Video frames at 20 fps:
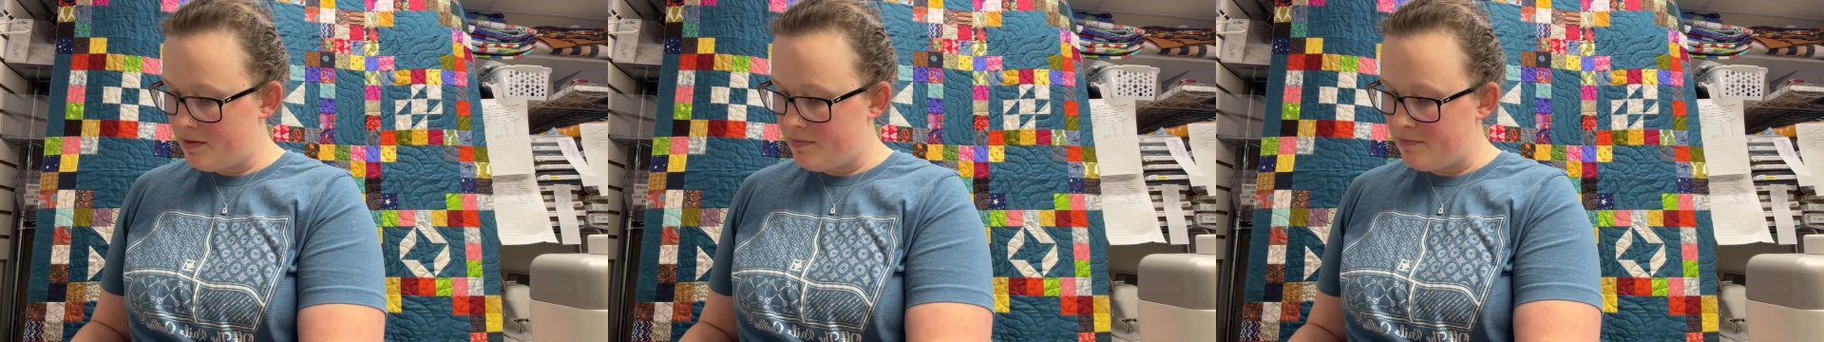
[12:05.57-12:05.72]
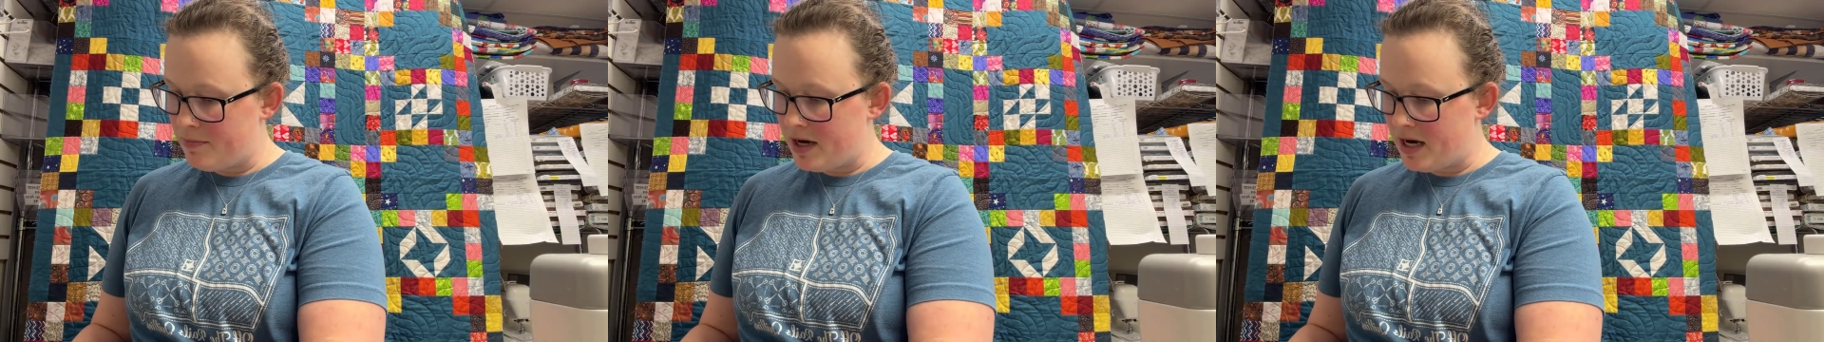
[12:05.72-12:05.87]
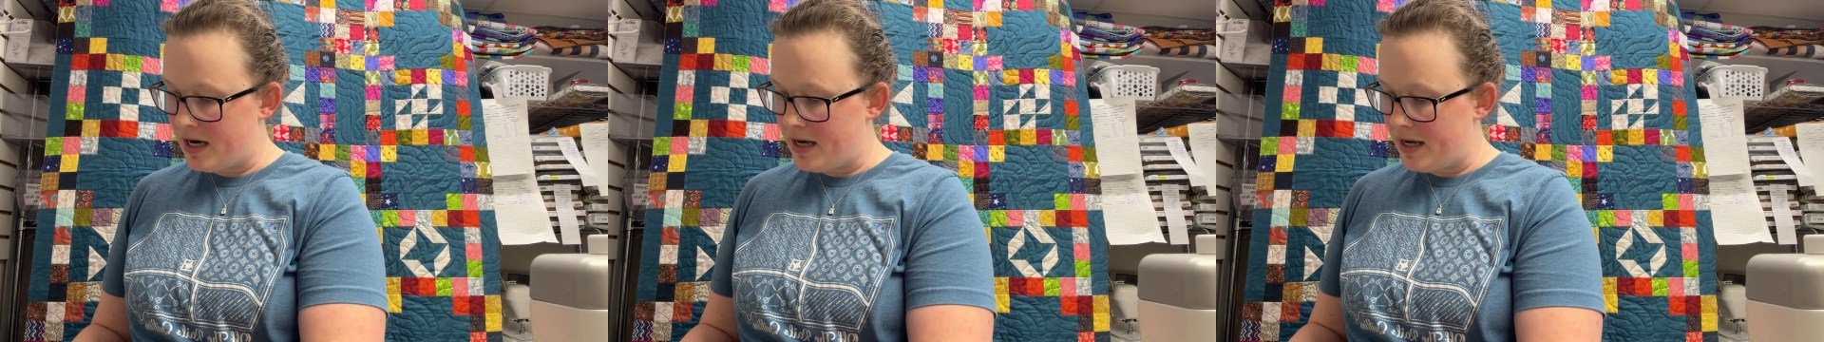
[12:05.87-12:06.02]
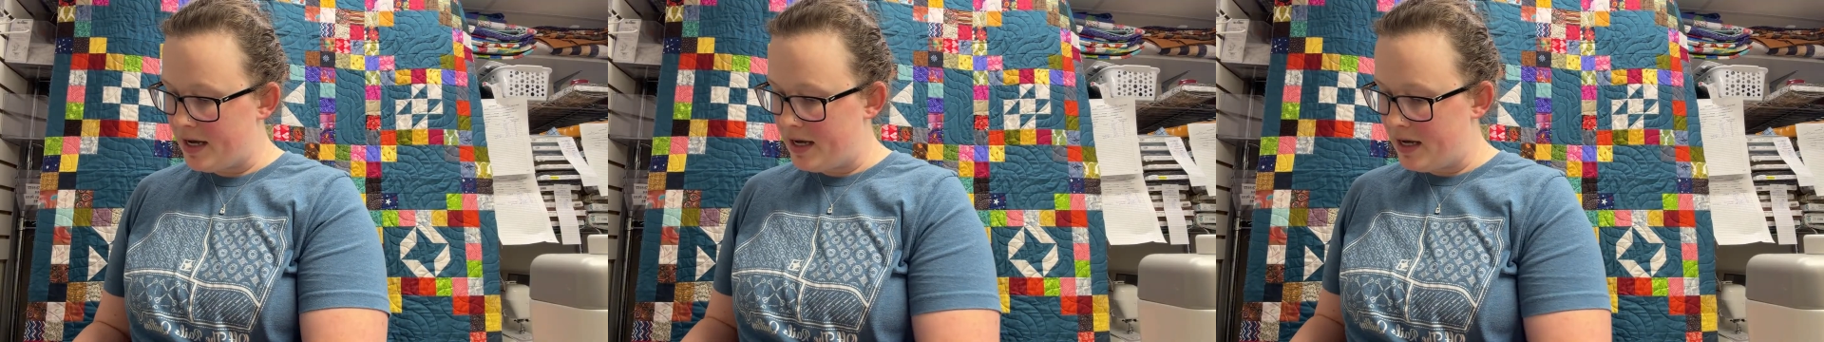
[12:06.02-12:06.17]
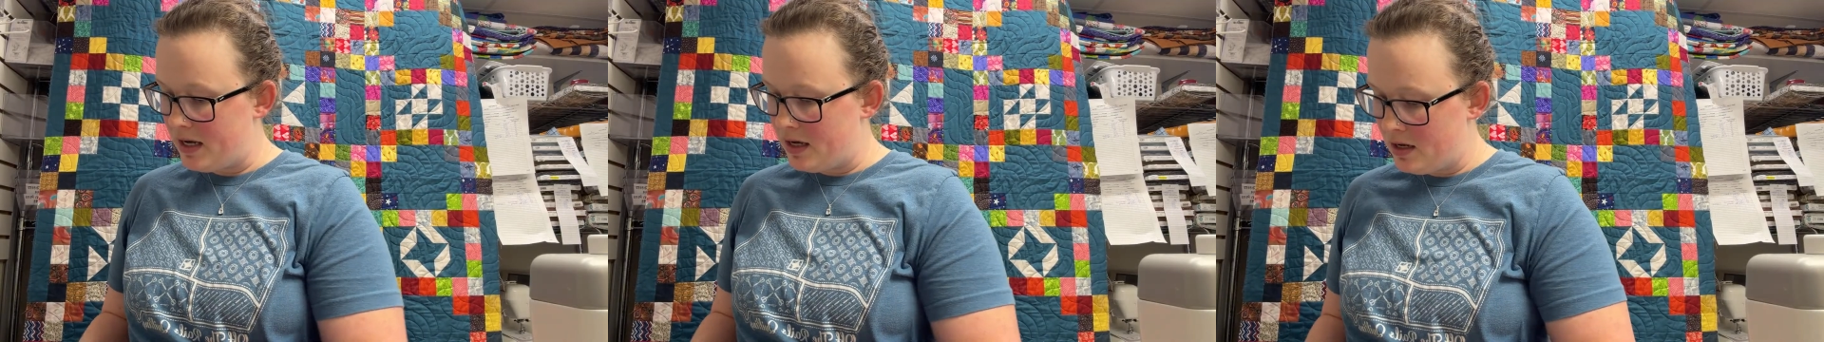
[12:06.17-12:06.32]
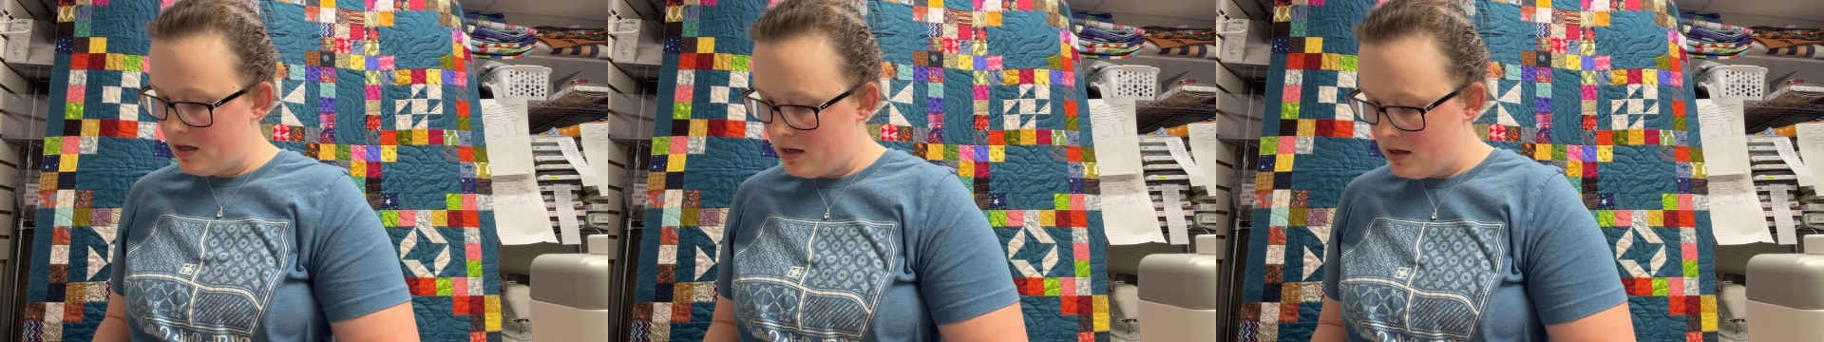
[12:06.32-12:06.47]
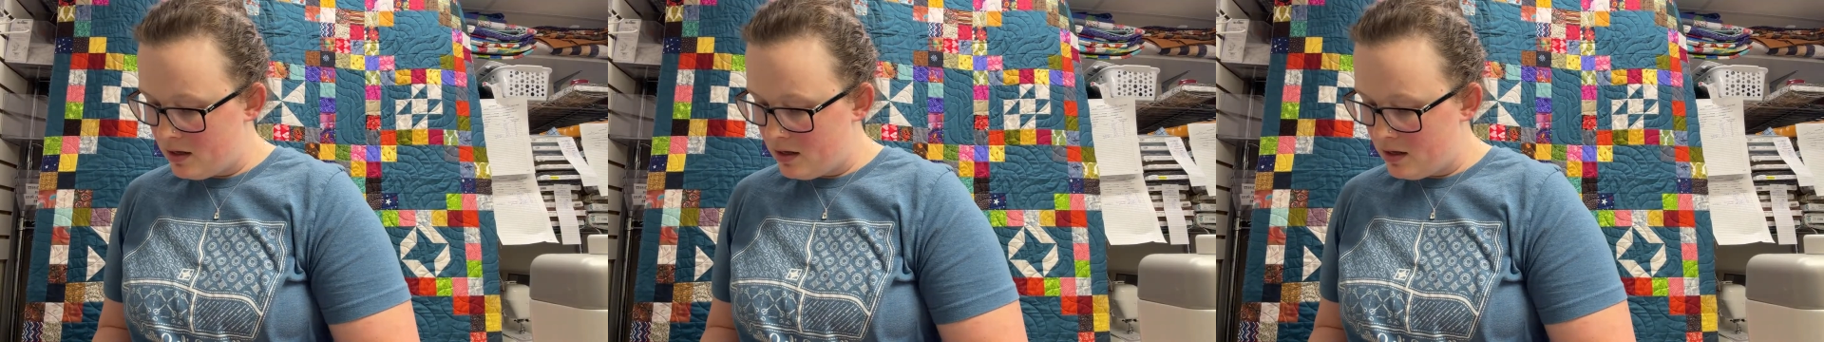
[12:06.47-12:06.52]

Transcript: My